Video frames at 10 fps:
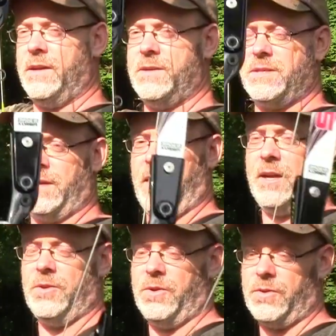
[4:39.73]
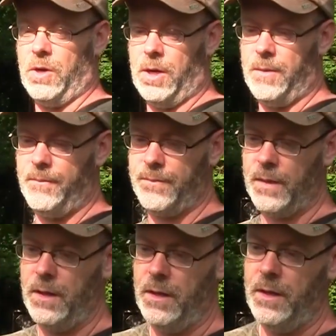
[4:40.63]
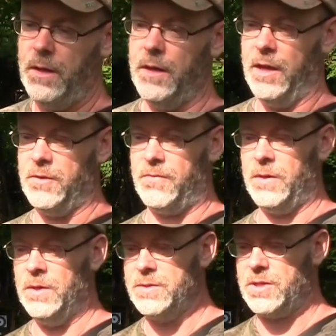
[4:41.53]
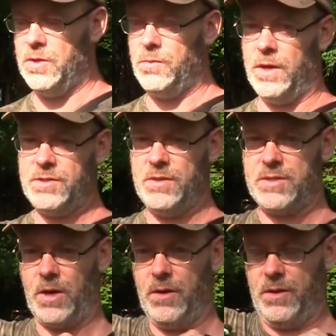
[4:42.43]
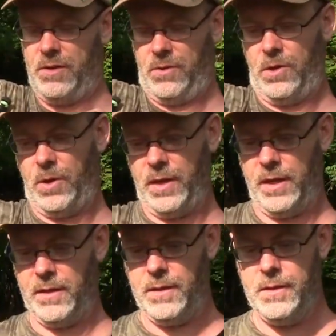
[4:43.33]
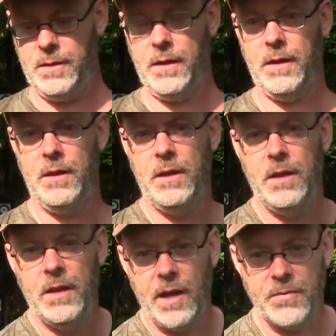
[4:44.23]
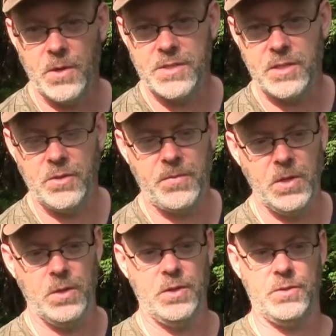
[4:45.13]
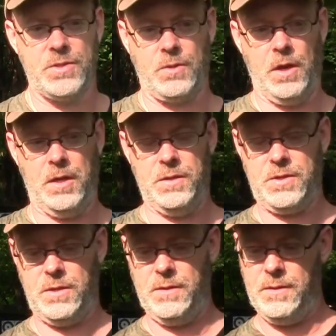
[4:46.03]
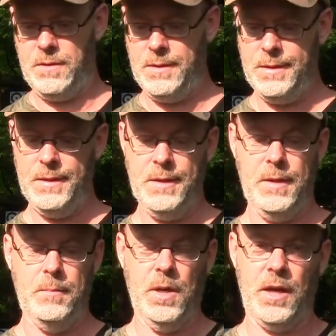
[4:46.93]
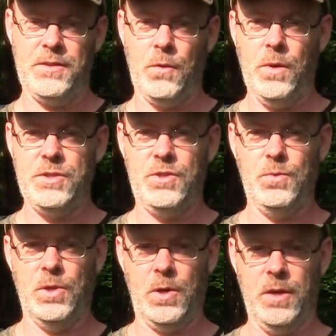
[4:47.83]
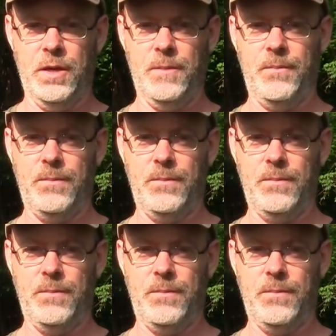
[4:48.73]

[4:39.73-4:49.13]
is the angular draw. It feels good once you start learning it. At first it'll feel a little strange, but I think once you learn it,